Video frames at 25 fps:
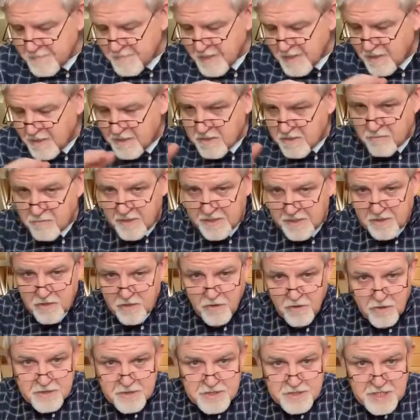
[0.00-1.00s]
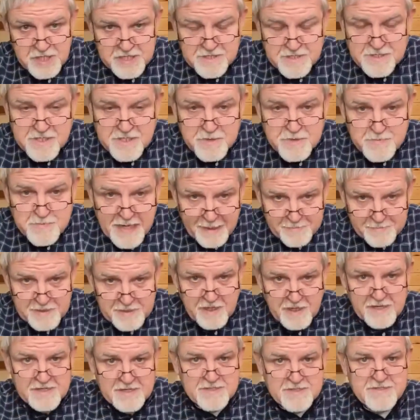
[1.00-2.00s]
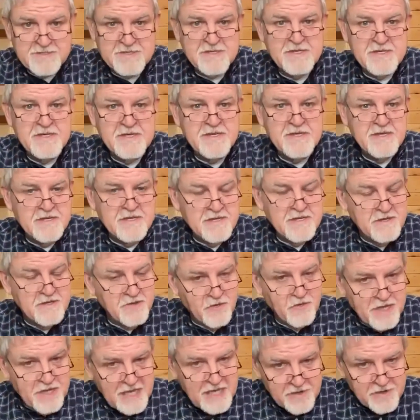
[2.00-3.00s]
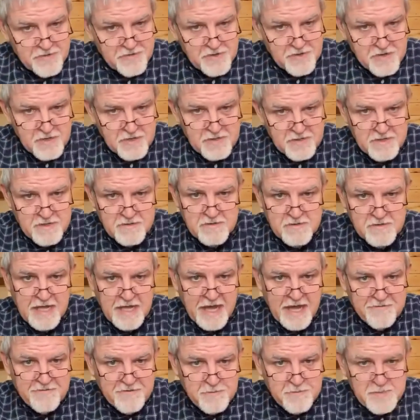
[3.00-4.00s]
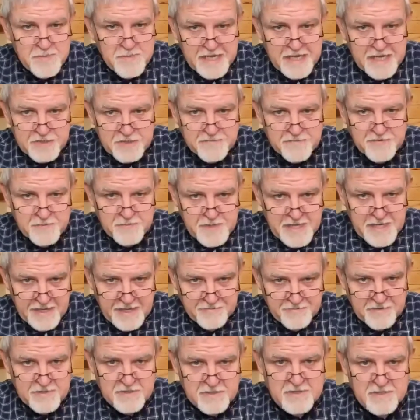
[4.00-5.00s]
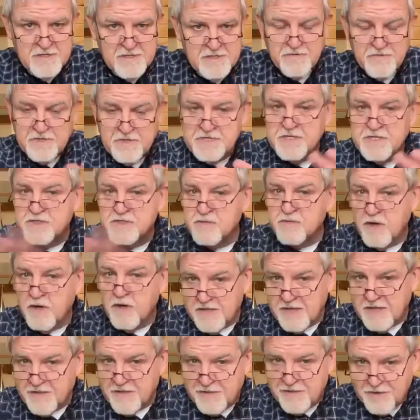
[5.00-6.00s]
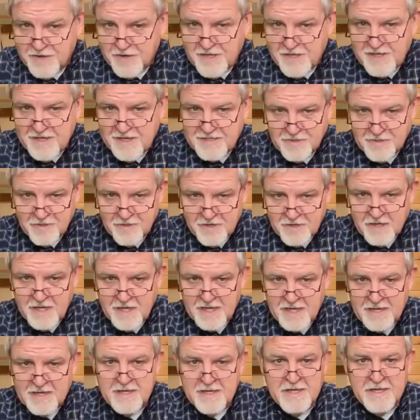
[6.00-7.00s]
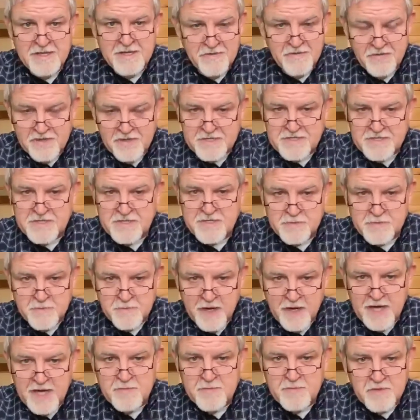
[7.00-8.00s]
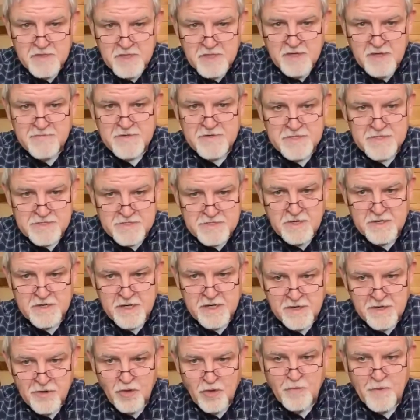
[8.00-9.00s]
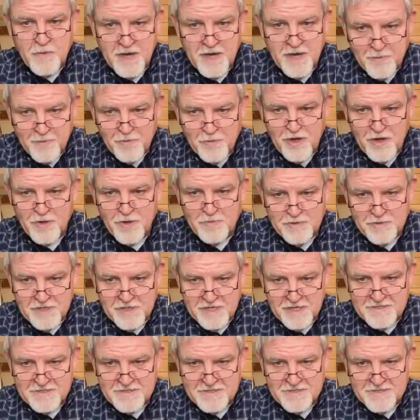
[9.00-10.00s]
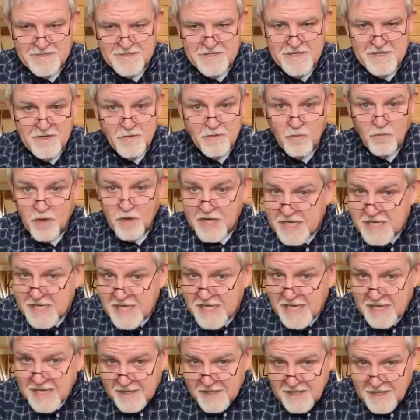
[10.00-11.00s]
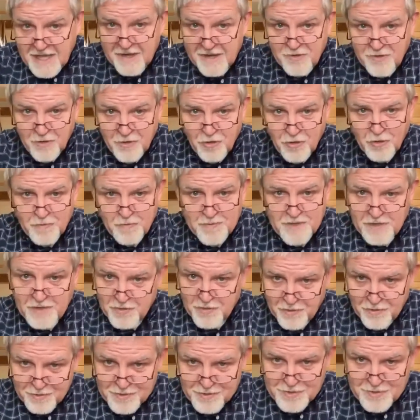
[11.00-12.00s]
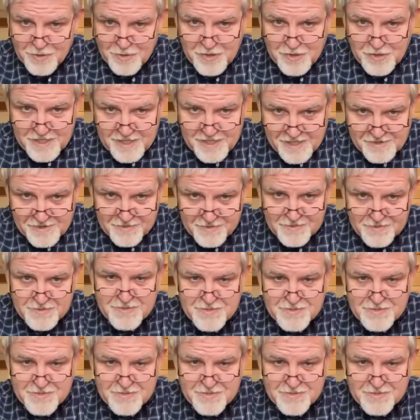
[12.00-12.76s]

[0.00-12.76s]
when the Lord Jesus is baptized, you hear the affirmation from heaven. This is what that 30 years looked like. This is my beloved son in whom I am well pleased. What he did in that home in those 30 years